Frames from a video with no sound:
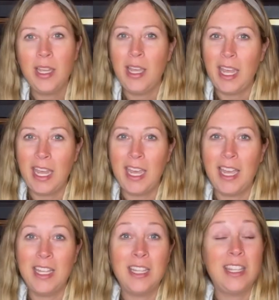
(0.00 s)

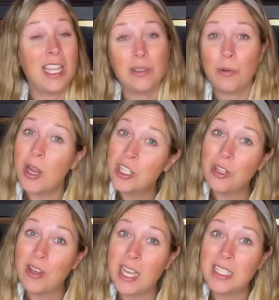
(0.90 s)
And thanks for watching, you
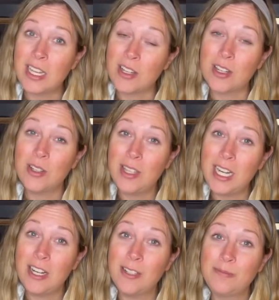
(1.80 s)
guys. I'll talk to you
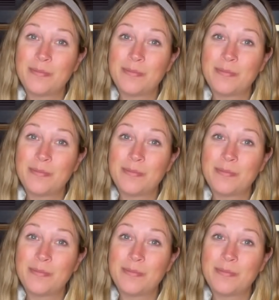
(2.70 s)
later.